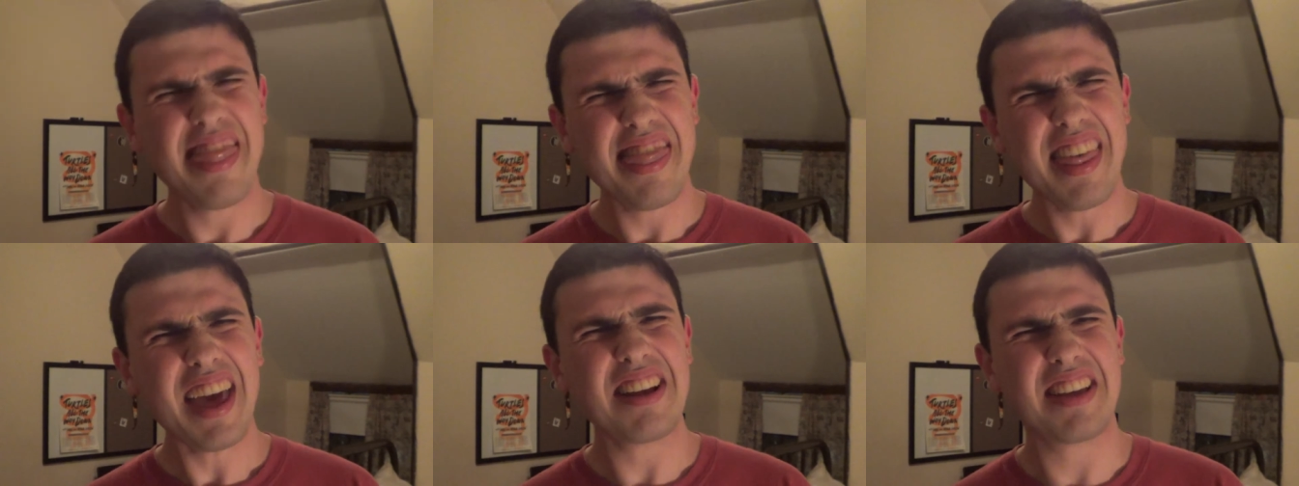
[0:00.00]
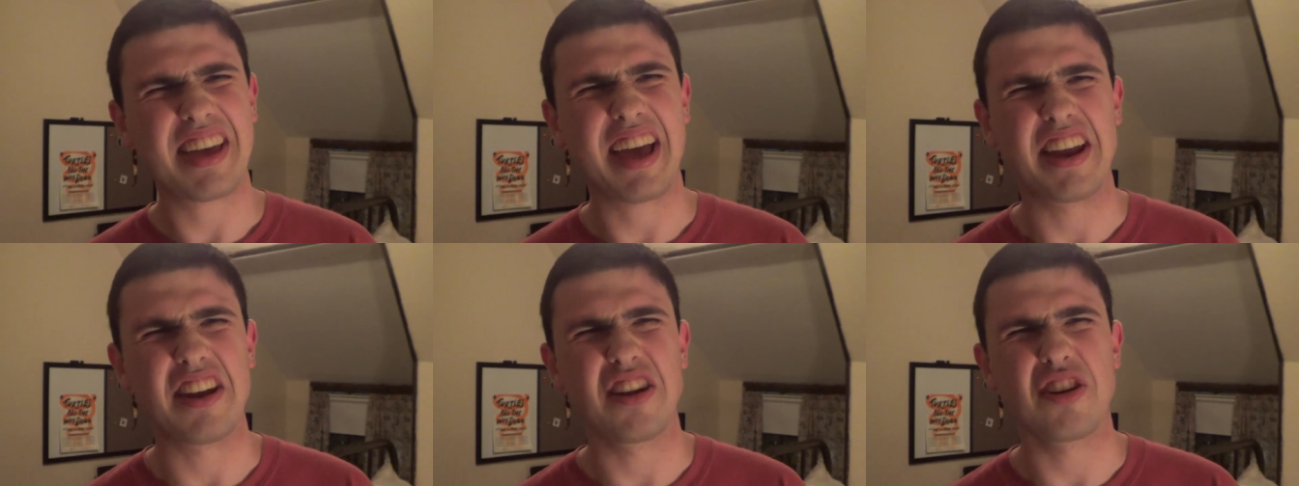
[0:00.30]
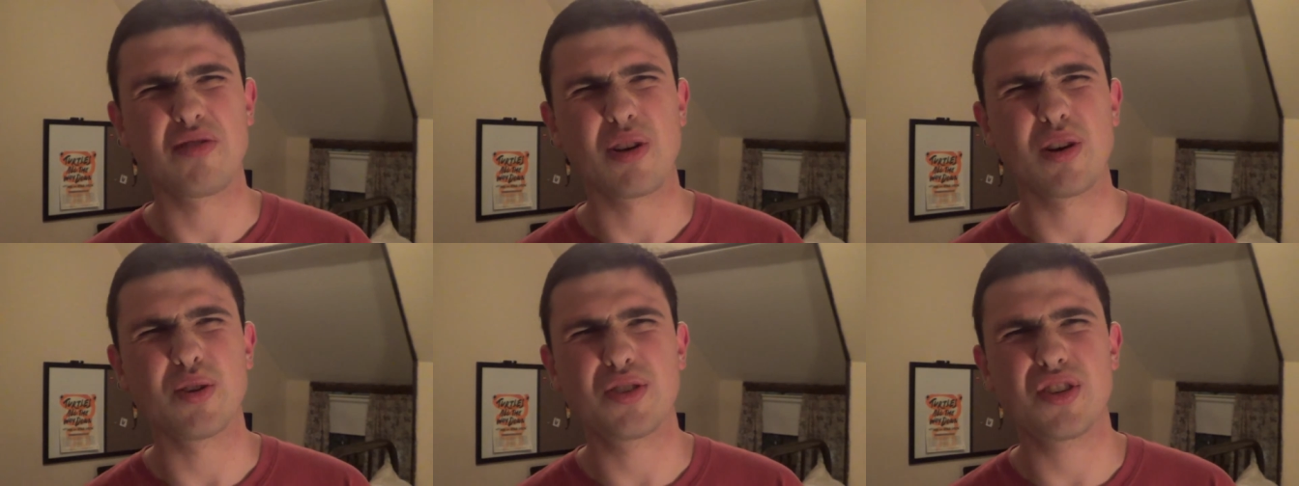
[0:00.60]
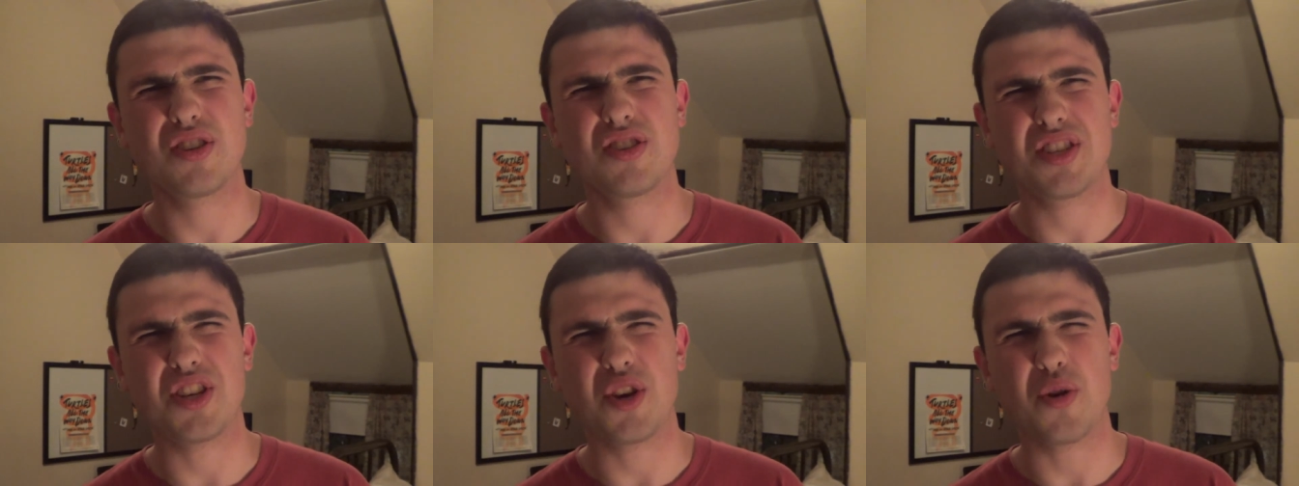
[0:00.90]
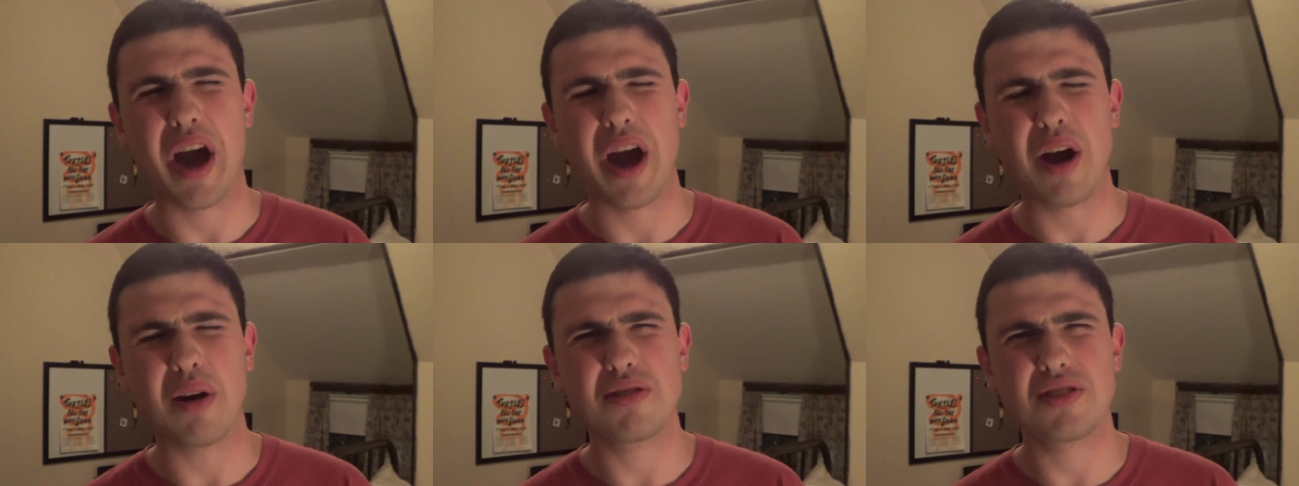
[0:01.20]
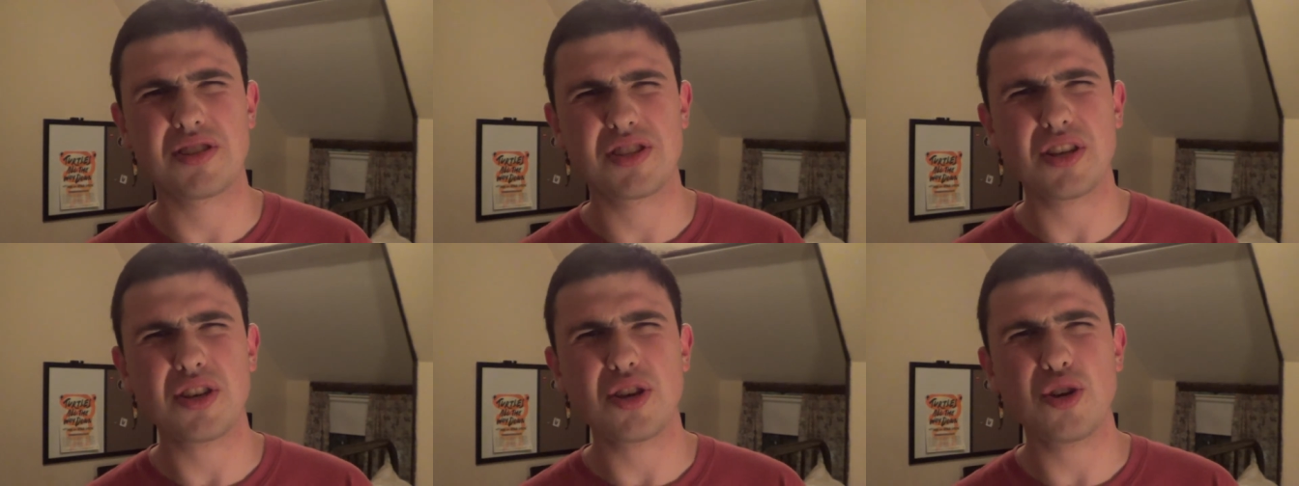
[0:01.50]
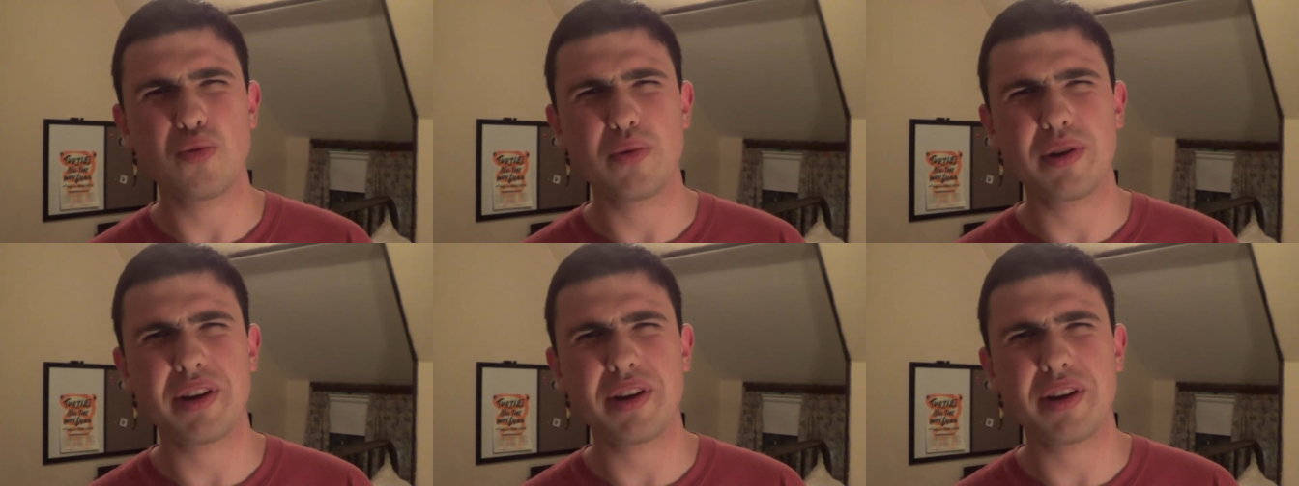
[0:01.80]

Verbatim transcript: And that kind of grosses you out until you